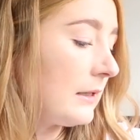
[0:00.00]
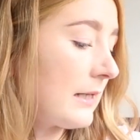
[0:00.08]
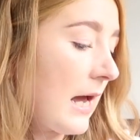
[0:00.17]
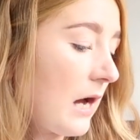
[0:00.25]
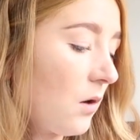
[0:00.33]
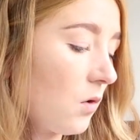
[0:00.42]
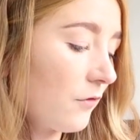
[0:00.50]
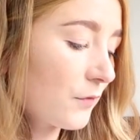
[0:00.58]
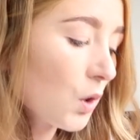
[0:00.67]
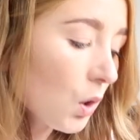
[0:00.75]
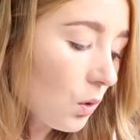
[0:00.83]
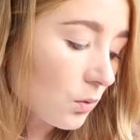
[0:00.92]
Now of
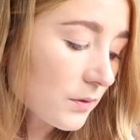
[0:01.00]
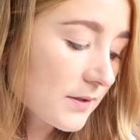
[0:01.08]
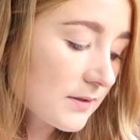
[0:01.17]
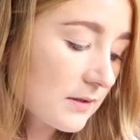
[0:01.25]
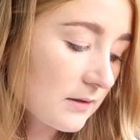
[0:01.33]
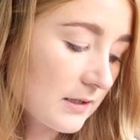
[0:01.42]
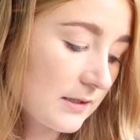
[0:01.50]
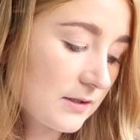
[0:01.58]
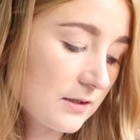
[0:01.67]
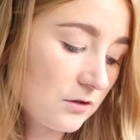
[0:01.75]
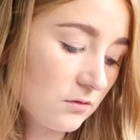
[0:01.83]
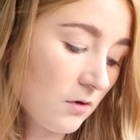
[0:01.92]
course
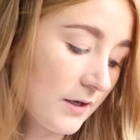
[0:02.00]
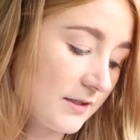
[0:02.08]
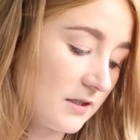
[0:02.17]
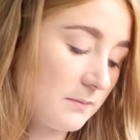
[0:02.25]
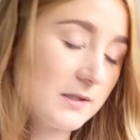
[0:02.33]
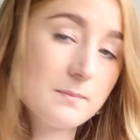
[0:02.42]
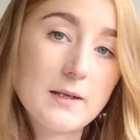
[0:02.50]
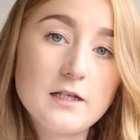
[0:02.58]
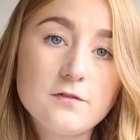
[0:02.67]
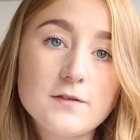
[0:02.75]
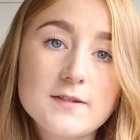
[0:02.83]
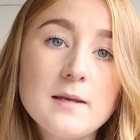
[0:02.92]
this item is
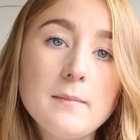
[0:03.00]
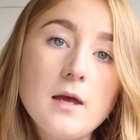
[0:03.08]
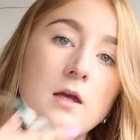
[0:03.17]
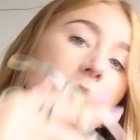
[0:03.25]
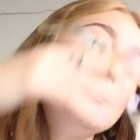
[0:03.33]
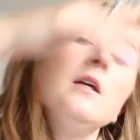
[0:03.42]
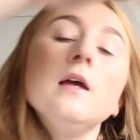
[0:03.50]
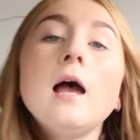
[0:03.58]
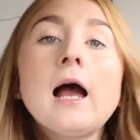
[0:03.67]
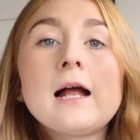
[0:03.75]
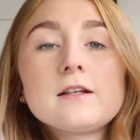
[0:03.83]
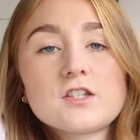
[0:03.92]
made for summer
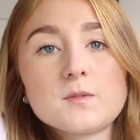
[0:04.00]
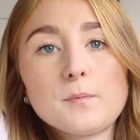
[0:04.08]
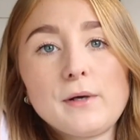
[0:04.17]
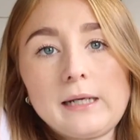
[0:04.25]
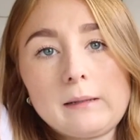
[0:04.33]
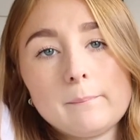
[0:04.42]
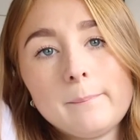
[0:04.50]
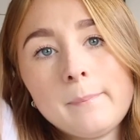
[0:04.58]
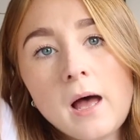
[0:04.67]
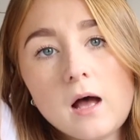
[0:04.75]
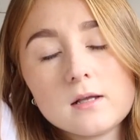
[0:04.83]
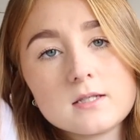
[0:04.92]
and spring,
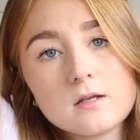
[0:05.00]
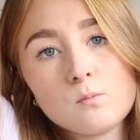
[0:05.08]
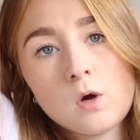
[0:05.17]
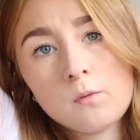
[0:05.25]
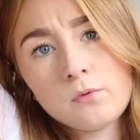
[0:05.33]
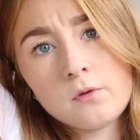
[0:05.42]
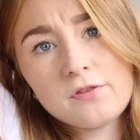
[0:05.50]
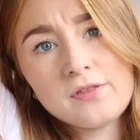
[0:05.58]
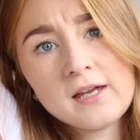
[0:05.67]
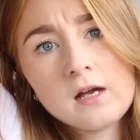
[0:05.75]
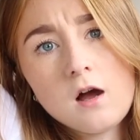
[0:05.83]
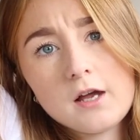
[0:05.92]
but the
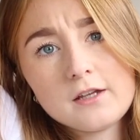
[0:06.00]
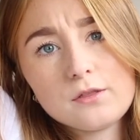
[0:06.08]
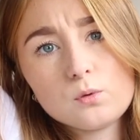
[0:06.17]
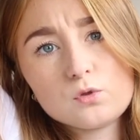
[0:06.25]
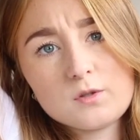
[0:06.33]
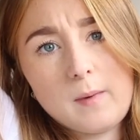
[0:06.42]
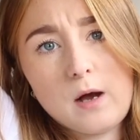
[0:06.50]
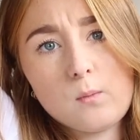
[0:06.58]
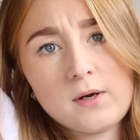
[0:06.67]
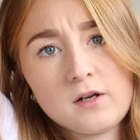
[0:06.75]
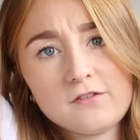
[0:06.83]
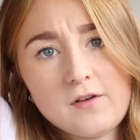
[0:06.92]
thing I thought about
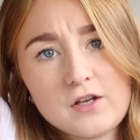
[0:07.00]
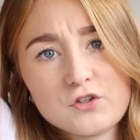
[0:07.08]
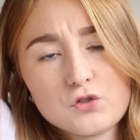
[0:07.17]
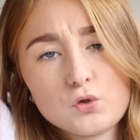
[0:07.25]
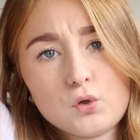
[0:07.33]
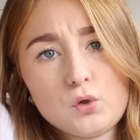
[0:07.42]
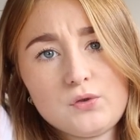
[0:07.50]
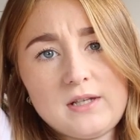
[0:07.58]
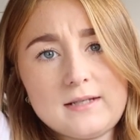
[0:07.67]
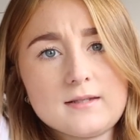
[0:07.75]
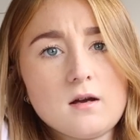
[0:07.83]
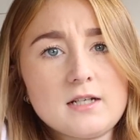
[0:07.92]
when I first saw
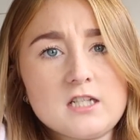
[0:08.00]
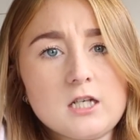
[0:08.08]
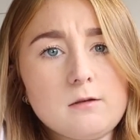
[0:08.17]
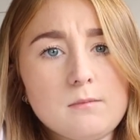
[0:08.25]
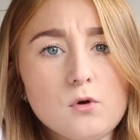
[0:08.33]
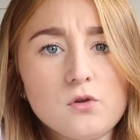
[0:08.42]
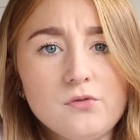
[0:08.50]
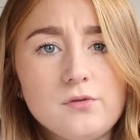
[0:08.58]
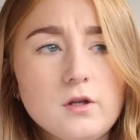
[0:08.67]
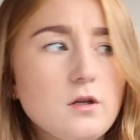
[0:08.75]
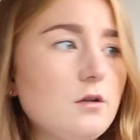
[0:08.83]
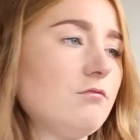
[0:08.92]
this item
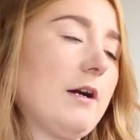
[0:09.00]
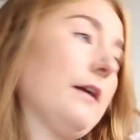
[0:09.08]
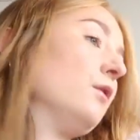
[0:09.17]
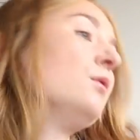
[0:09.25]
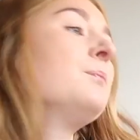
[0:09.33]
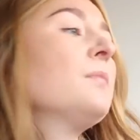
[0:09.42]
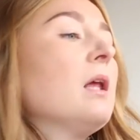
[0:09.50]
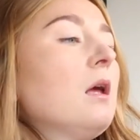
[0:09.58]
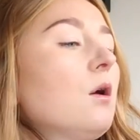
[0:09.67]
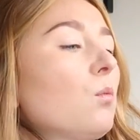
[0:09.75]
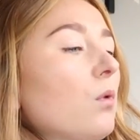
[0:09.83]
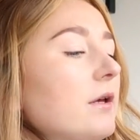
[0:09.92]
on the rail
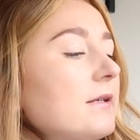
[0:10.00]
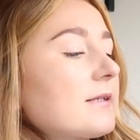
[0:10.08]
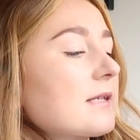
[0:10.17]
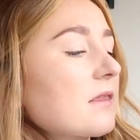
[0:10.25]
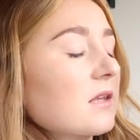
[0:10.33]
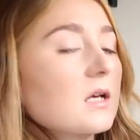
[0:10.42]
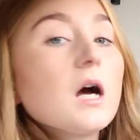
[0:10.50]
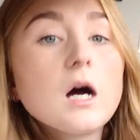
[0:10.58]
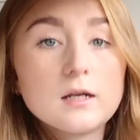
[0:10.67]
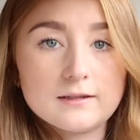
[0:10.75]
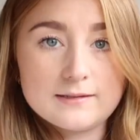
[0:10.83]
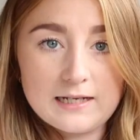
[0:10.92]
was the
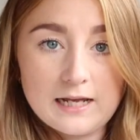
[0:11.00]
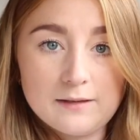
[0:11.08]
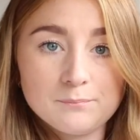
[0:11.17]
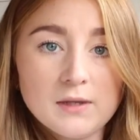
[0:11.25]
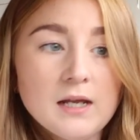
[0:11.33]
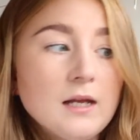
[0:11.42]
colours in it.